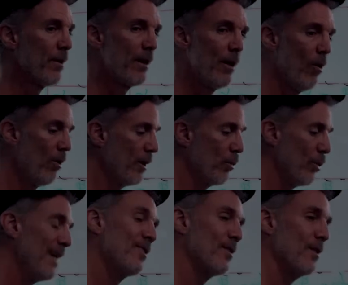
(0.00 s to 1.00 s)
the only
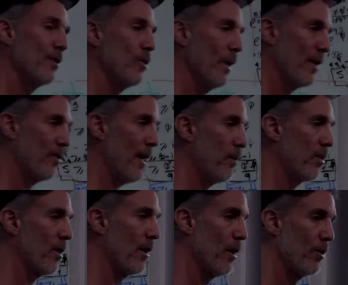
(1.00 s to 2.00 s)
reason to
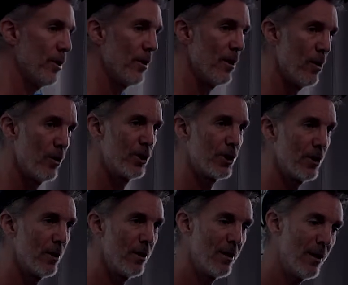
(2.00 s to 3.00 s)
accept the
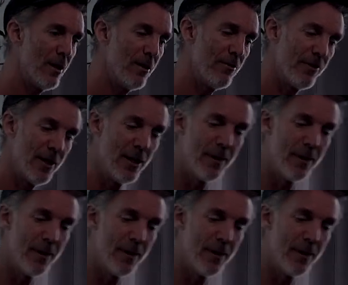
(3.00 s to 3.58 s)
notion of